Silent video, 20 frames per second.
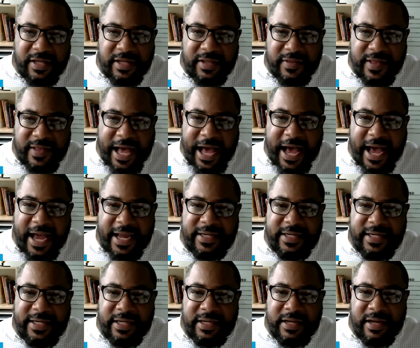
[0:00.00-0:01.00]

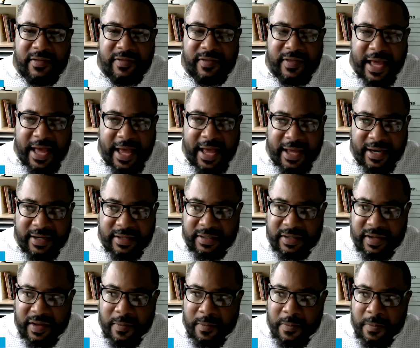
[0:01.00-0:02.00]
idea that
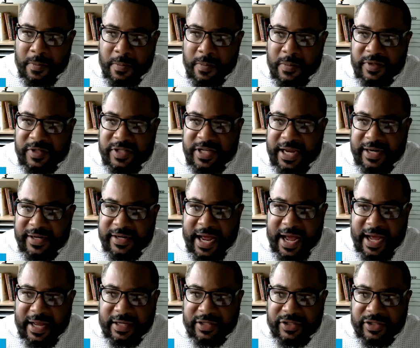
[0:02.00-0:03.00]

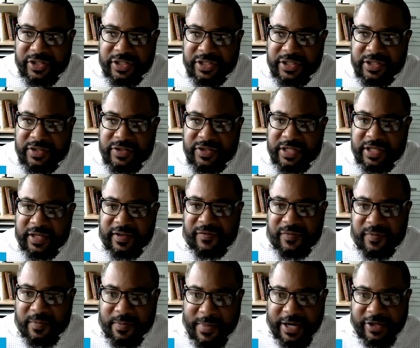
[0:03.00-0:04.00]
technologies,
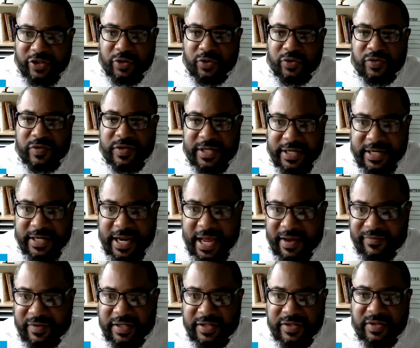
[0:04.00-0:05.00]
if my children did
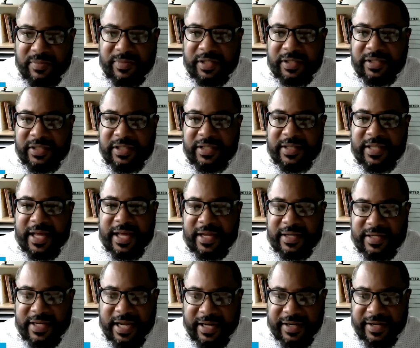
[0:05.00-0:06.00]
have a disability,
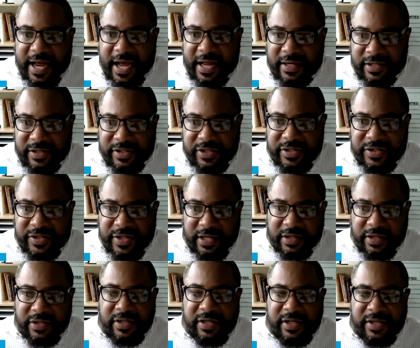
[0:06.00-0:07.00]
that technologies that
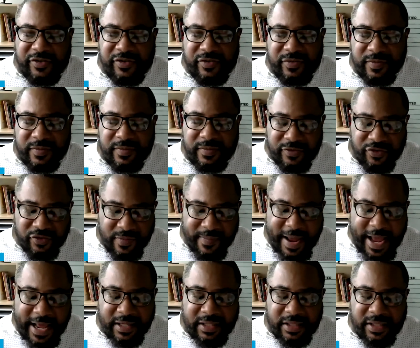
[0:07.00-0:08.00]
could
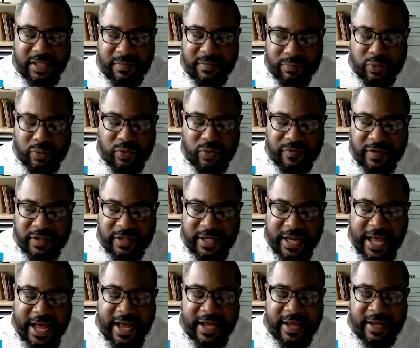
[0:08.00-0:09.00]
dramatically improve their
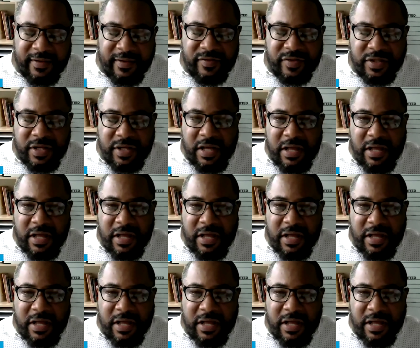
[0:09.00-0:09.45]
lives